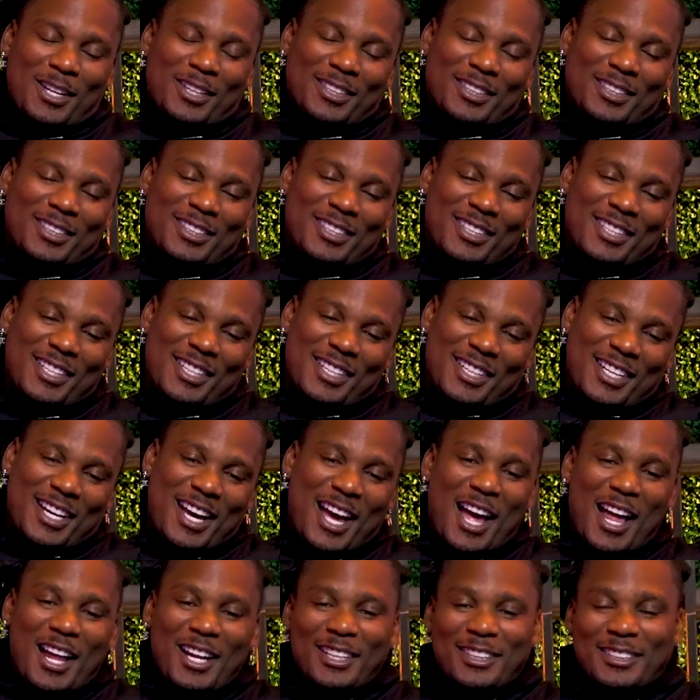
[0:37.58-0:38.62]
of
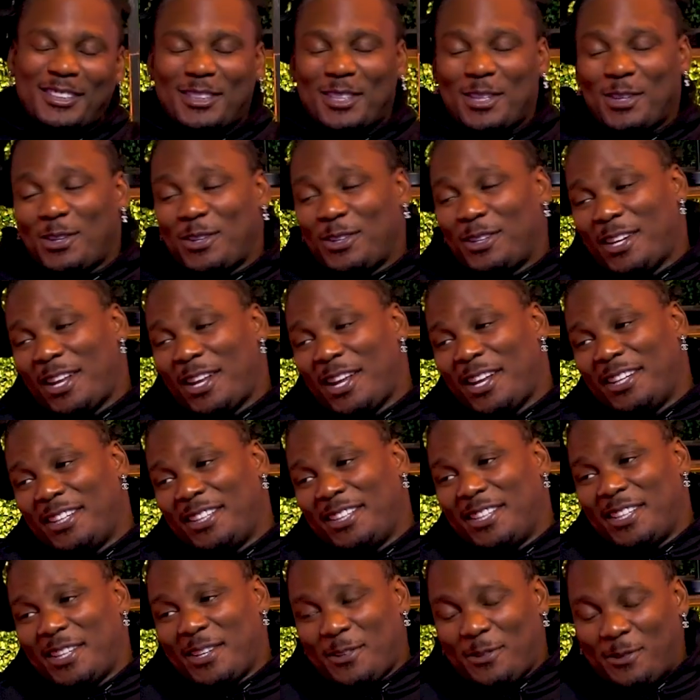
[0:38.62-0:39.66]
college, whole lot of
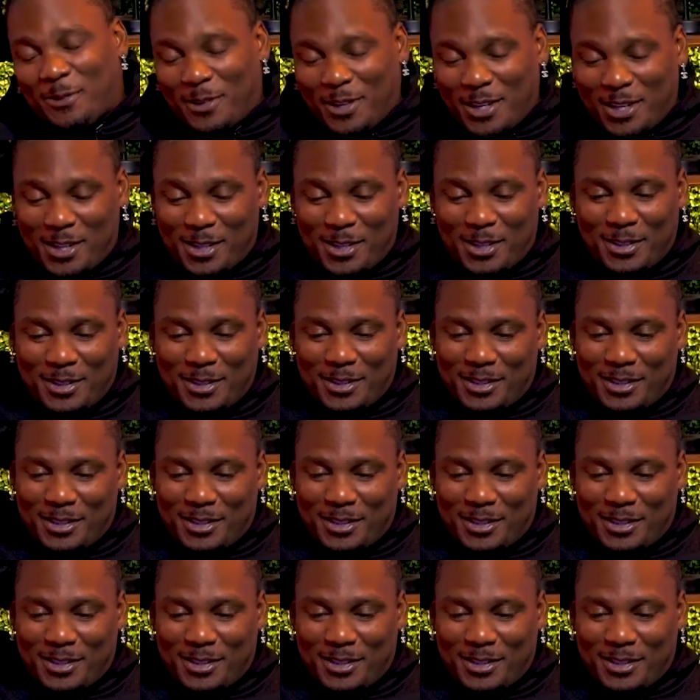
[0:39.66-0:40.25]
NFL.